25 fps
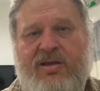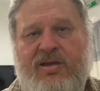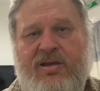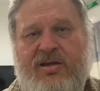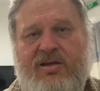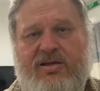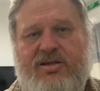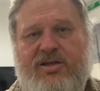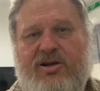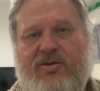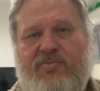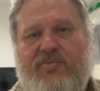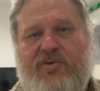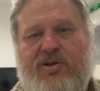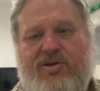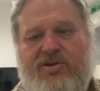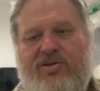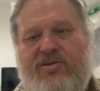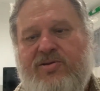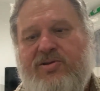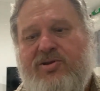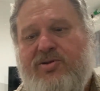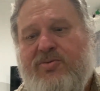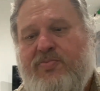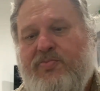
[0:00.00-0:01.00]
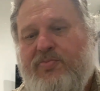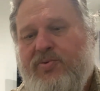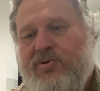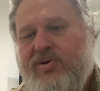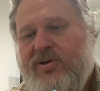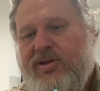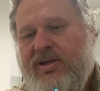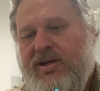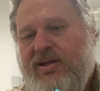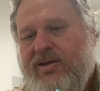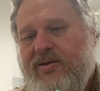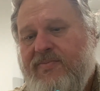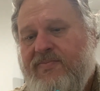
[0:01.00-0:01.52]
So I'm not going to
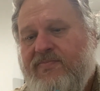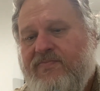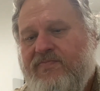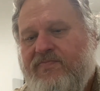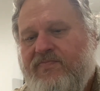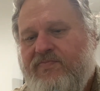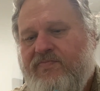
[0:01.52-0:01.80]
put in